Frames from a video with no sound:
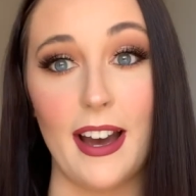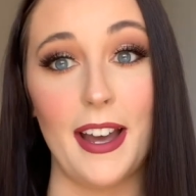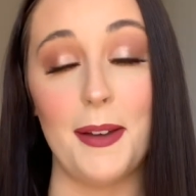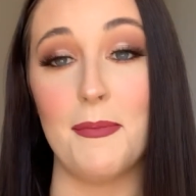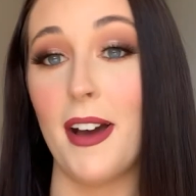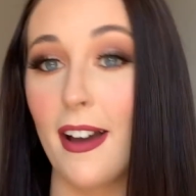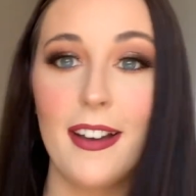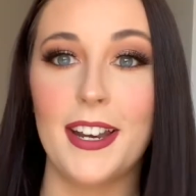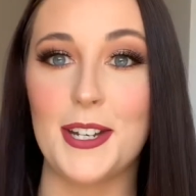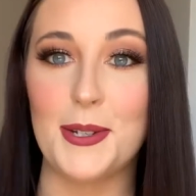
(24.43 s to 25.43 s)
I am not
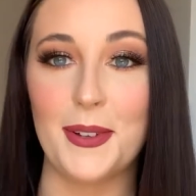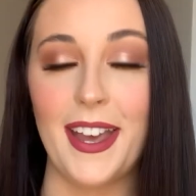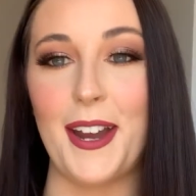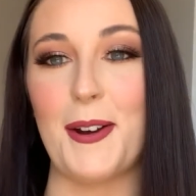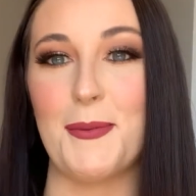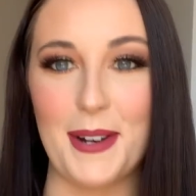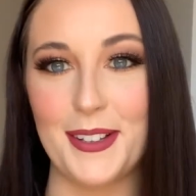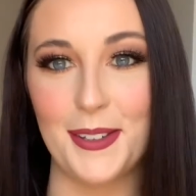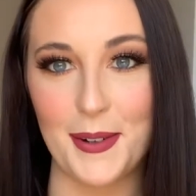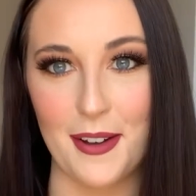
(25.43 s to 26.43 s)
good at doing hair
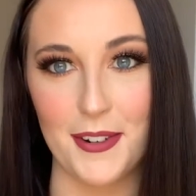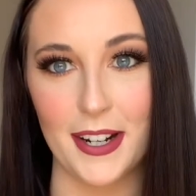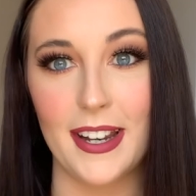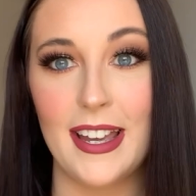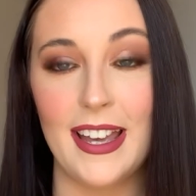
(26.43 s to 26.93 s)
whatsoever,